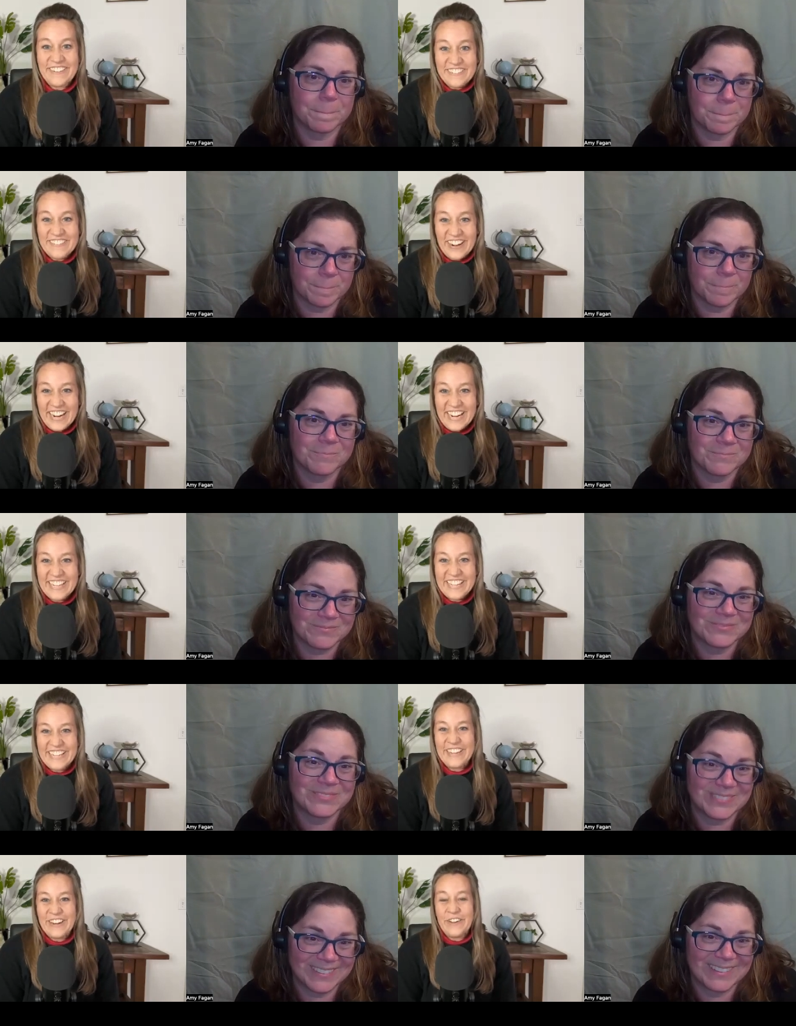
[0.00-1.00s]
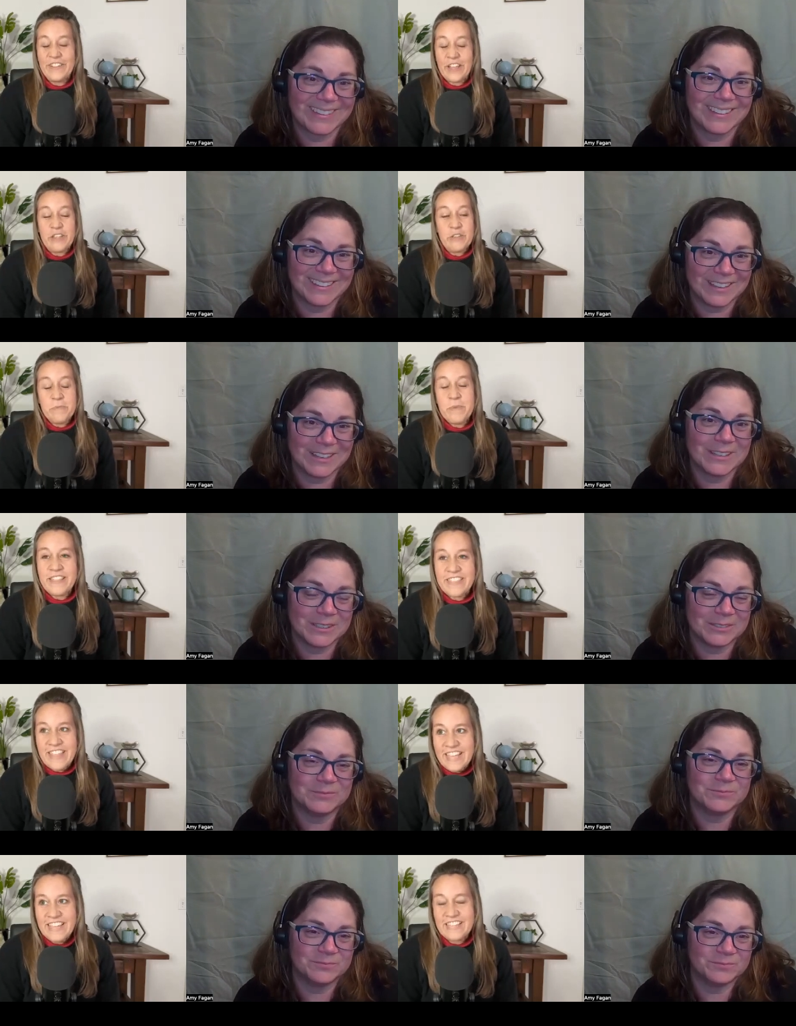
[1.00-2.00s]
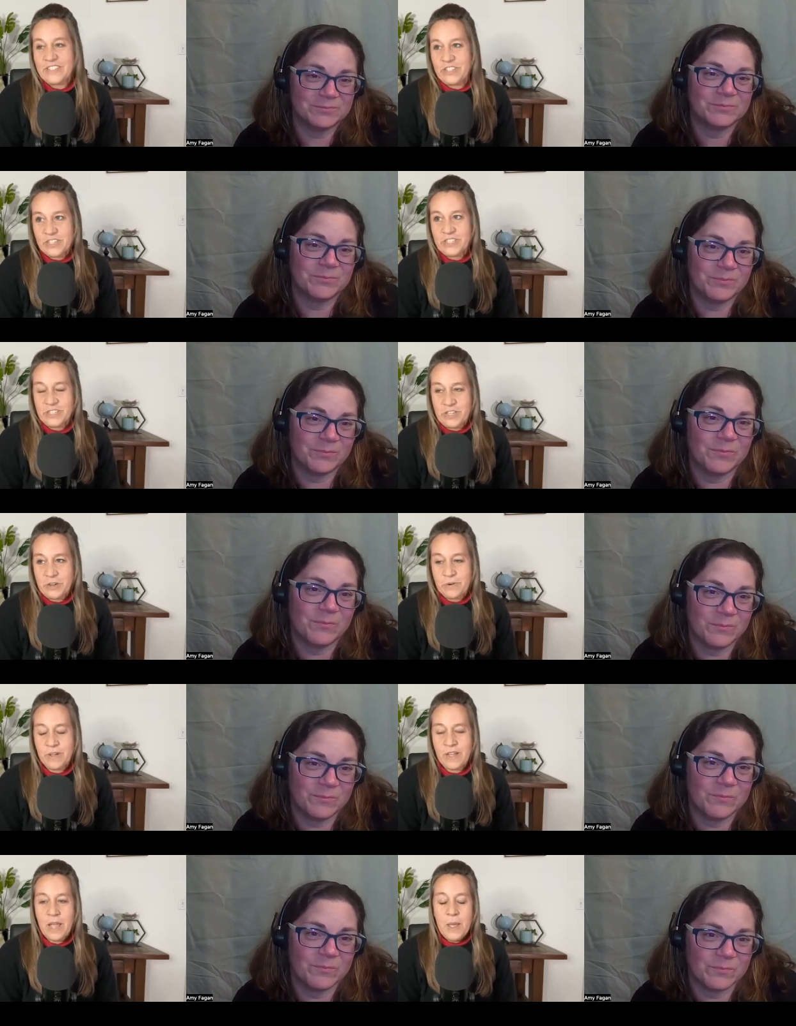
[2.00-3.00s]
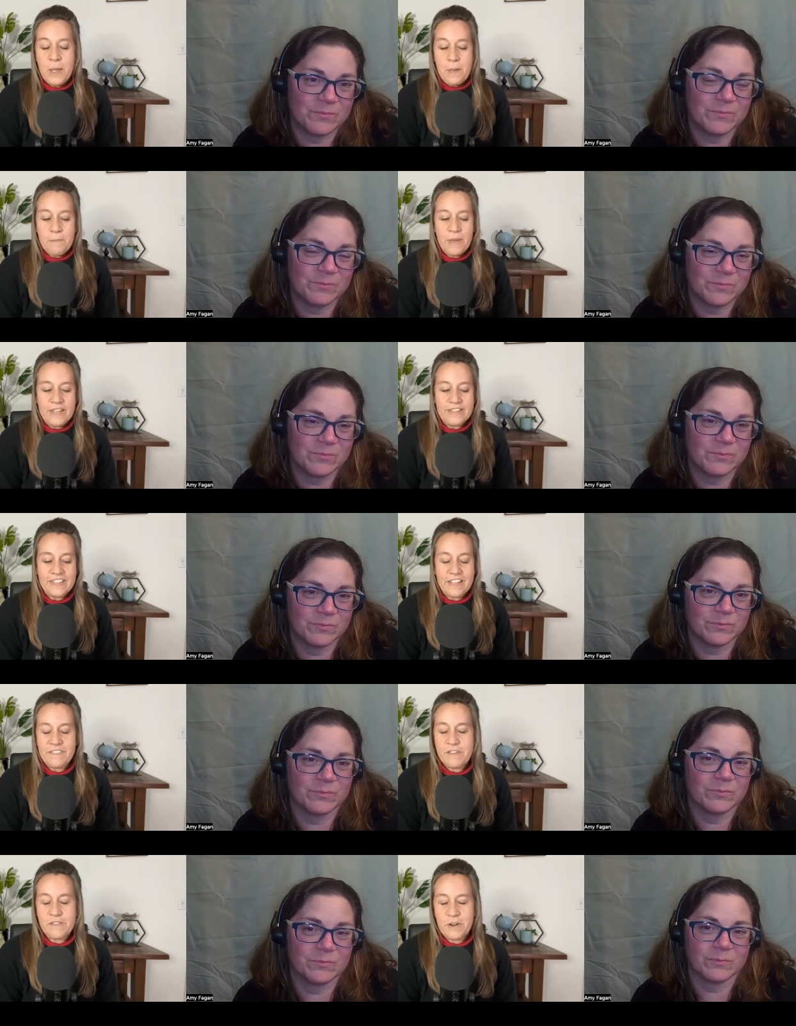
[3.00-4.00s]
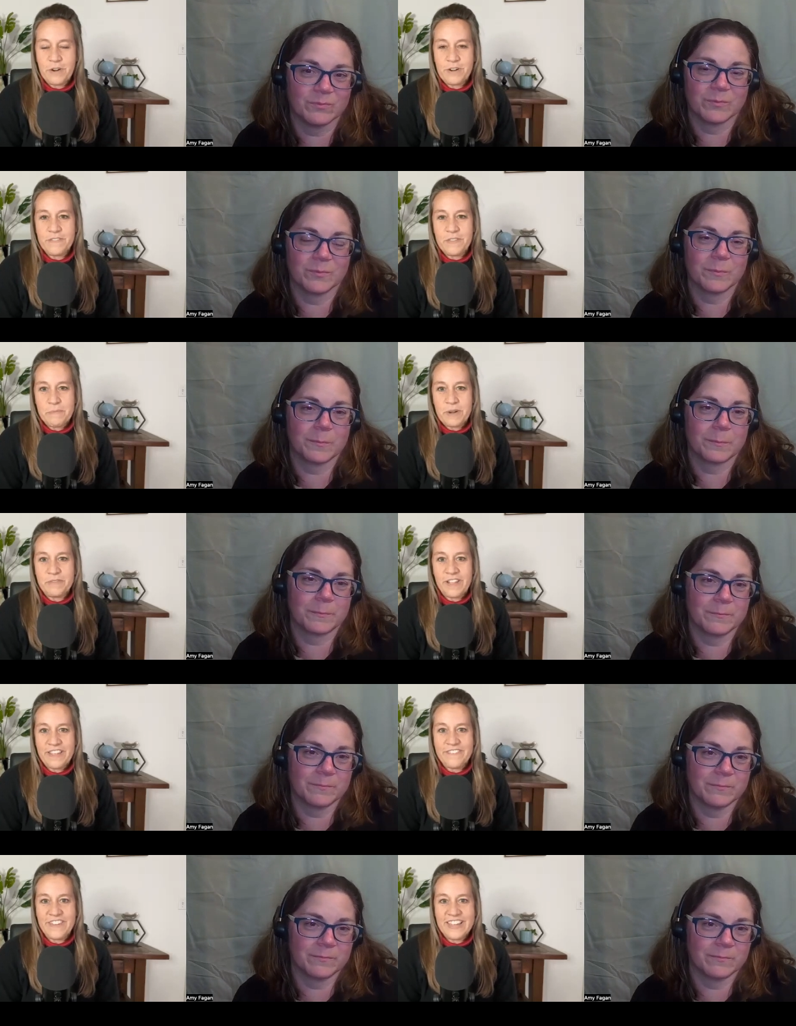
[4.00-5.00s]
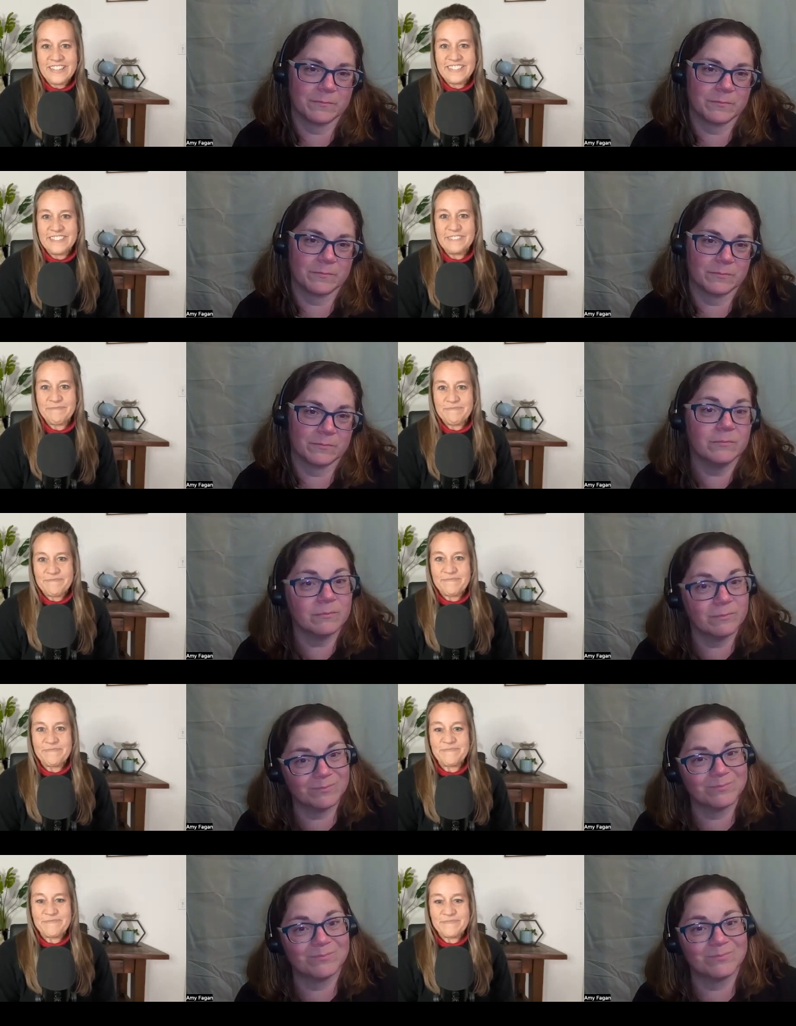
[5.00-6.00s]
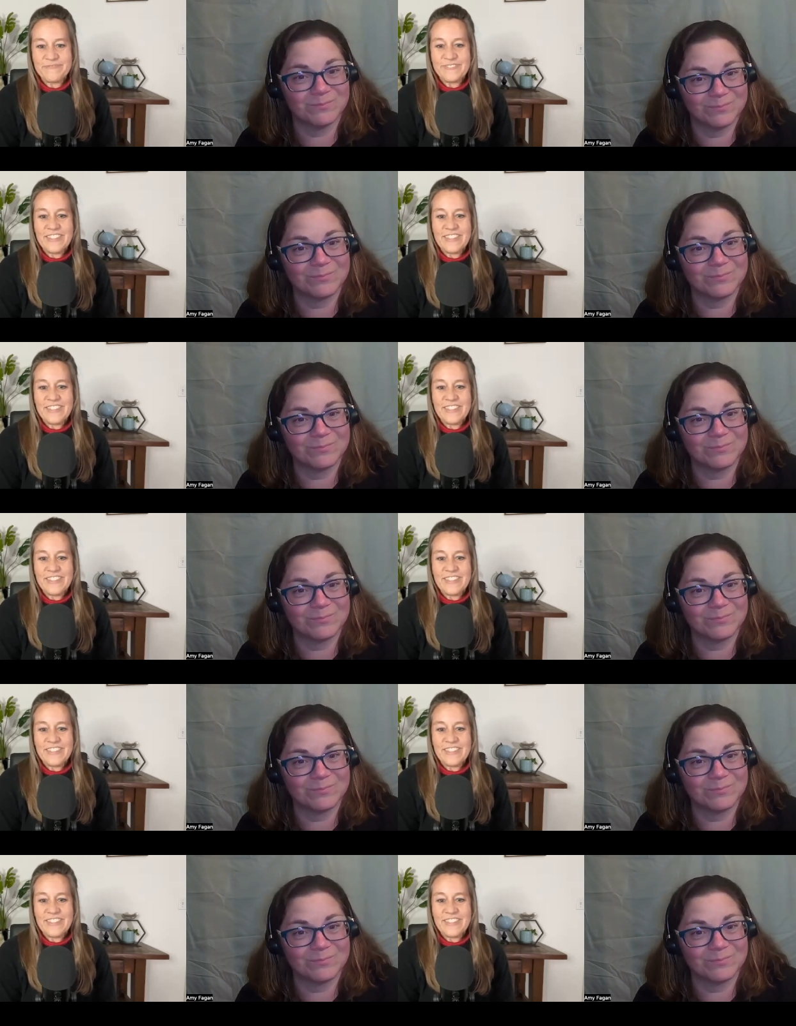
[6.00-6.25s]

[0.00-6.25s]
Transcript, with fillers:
Speaker 1: right? You know, like you may think it's just you, but have you ever heard of the butterfly effect? Mm.